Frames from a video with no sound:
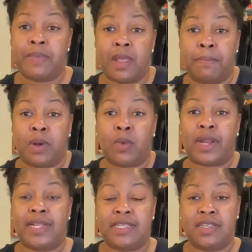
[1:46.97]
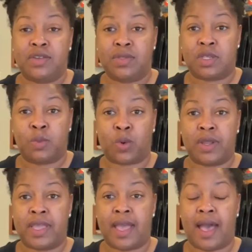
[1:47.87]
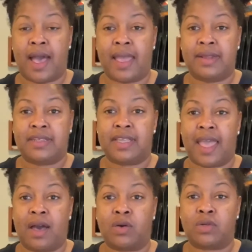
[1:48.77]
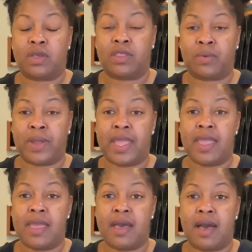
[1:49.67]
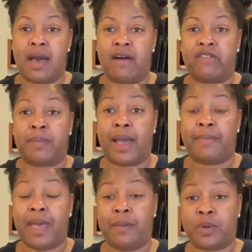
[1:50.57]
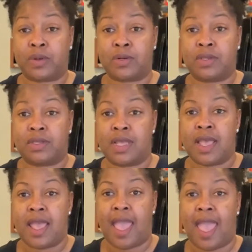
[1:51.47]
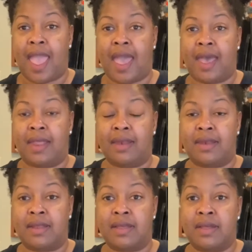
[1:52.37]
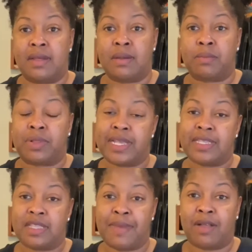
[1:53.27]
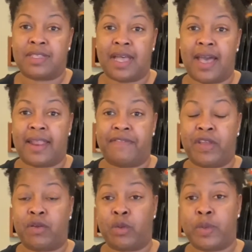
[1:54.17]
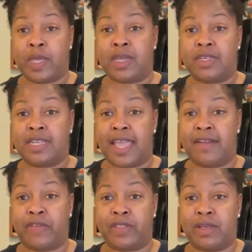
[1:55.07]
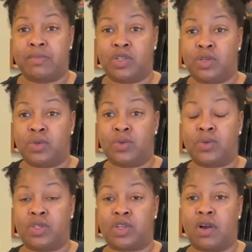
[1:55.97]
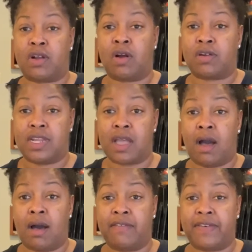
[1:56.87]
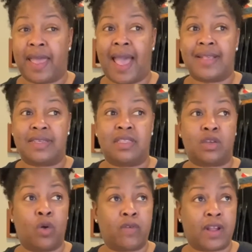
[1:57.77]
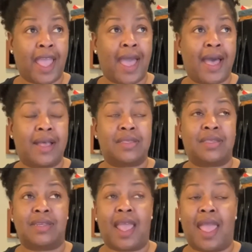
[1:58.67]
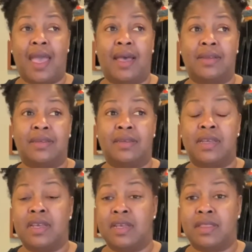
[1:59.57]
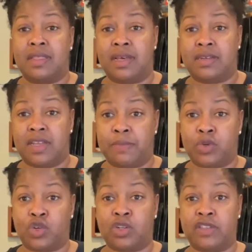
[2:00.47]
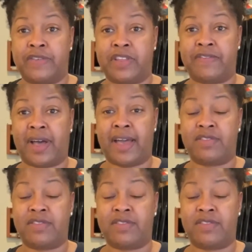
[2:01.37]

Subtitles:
But what I did do this morning, I took out 3 of my peppers and placed them outside. I figured it would be a good day for them to start hardening off as it's overcast and the temperature is 55.